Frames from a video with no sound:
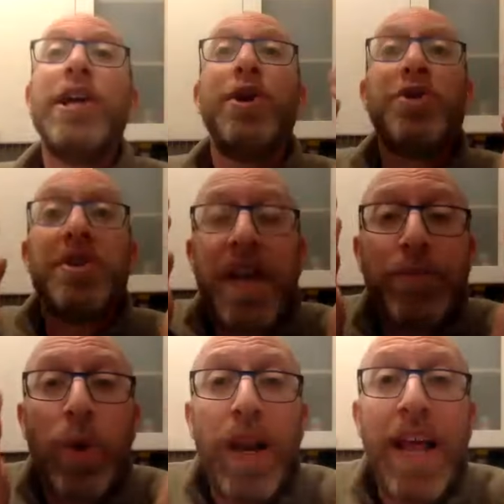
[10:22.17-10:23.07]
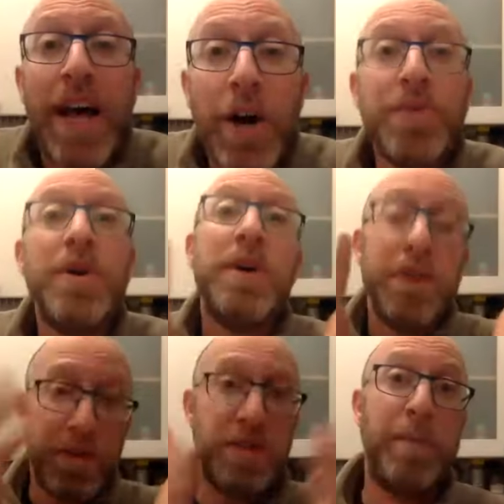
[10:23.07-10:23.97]
You just have to learn
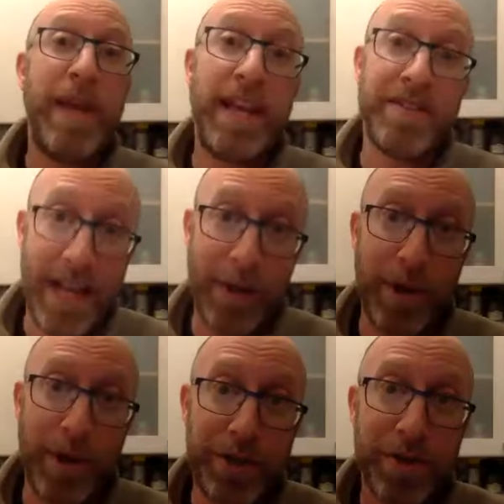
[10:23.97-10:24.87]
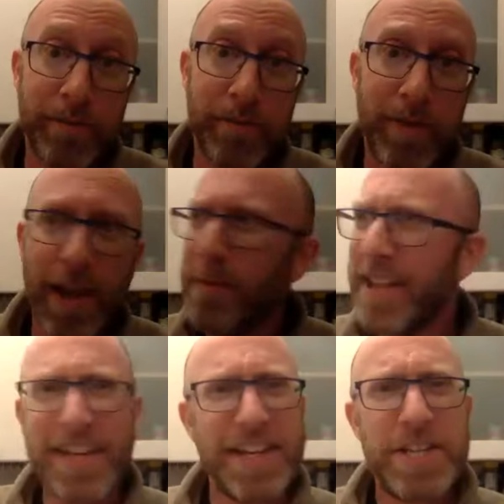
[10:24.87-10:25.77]
to speak his language. I'm
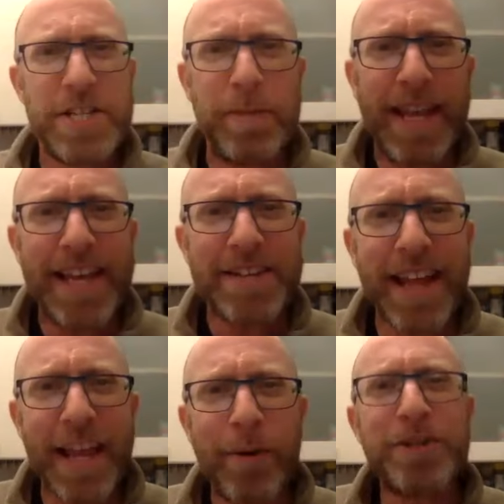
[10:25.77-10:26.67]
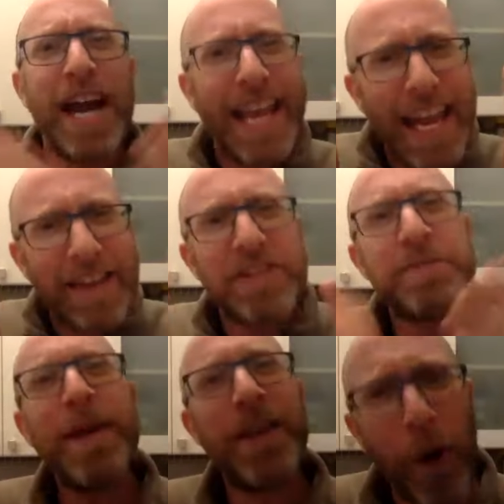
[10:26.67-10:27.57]
like, speak his language? I can't even
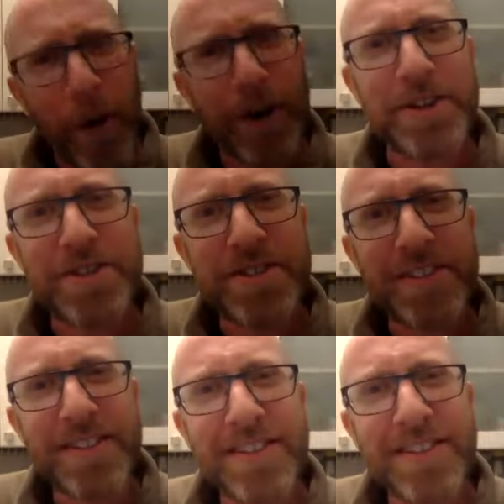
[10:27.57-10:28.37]
speak yours.